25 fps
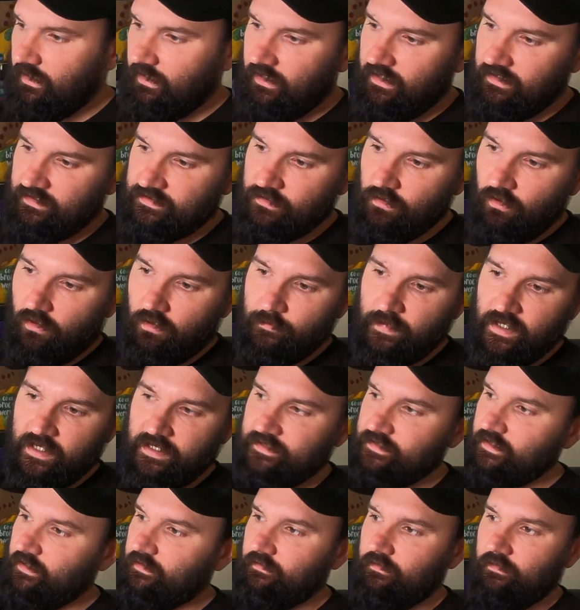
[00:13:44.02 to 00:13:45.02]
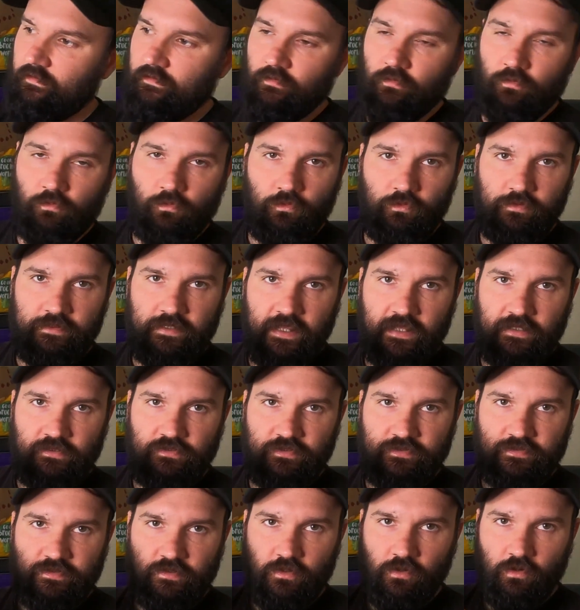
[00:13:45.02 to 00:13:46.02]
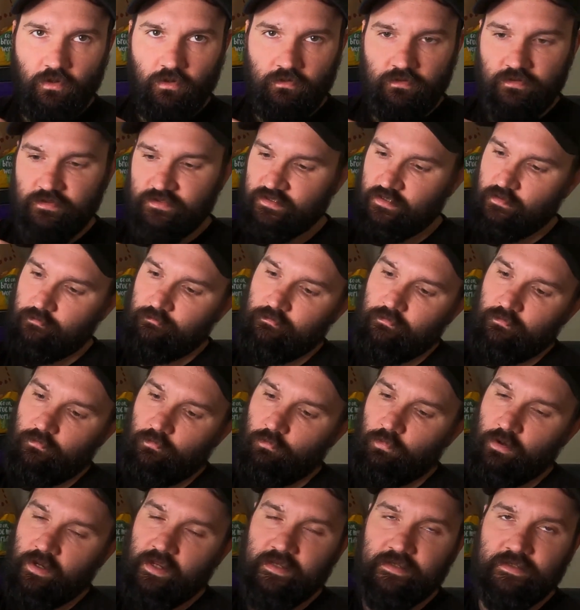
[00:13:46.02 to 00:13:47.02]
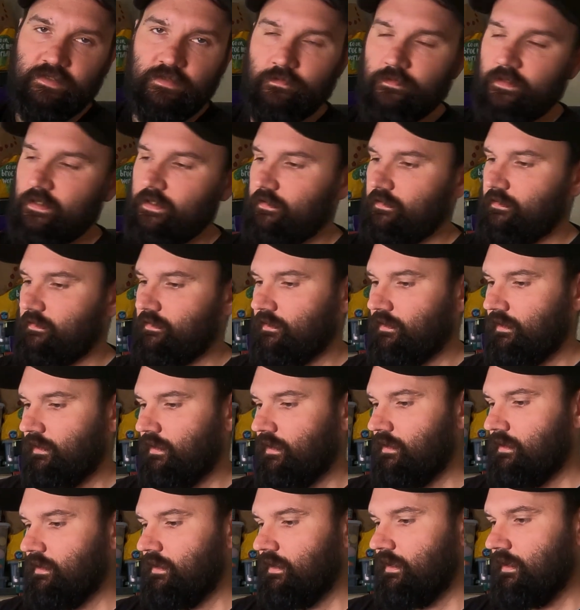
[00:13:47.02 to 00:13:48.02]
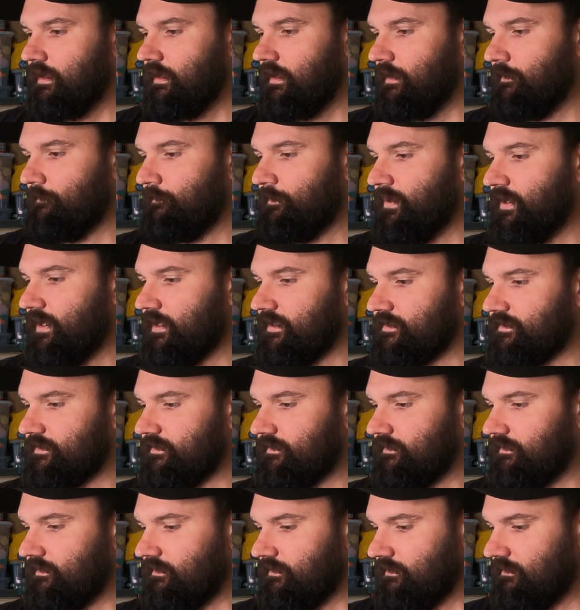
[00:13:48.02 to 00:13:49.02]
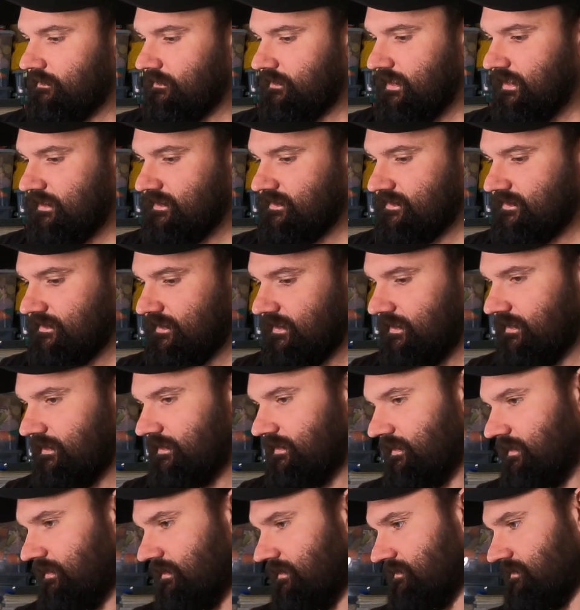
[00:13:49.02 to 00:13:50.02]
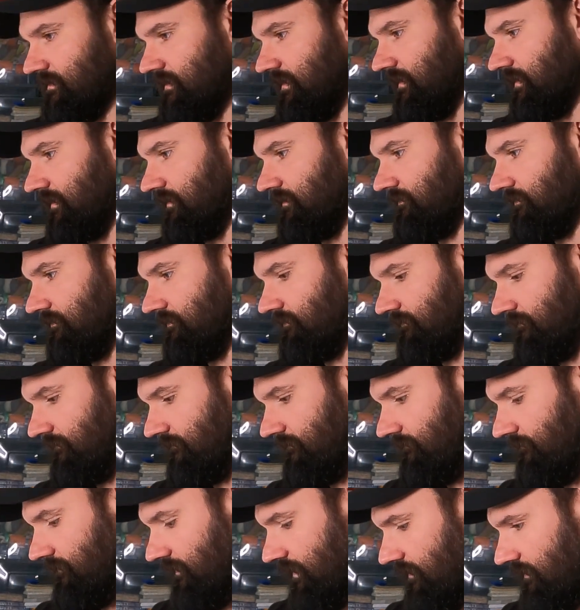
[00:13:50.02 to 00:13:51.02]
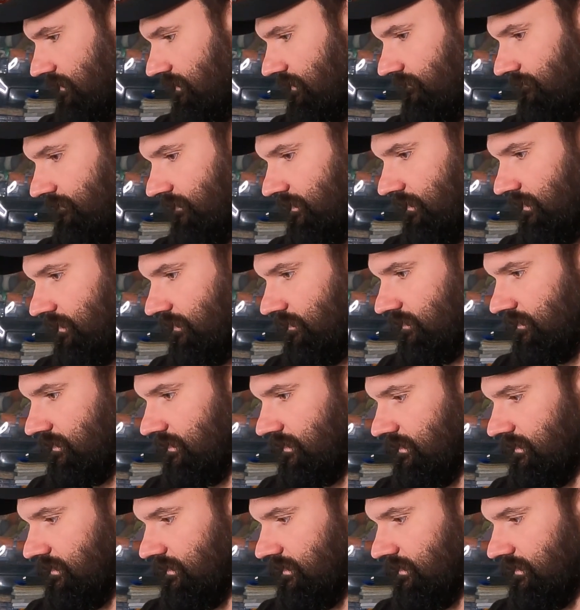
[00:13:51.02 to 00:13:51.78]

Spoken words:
It's not amazing. All the edges have got some wear to it, but the inside is like very, very good